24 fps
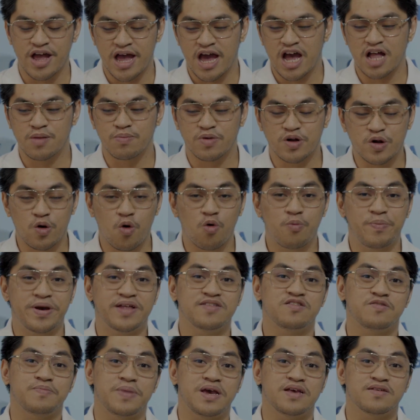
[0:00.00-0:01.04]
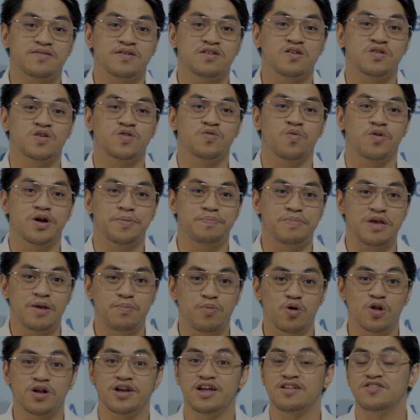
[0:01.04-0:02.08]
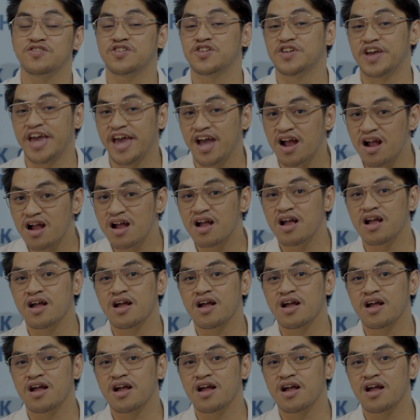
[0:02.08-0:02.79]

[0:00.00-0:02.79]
and more open spaces where people can share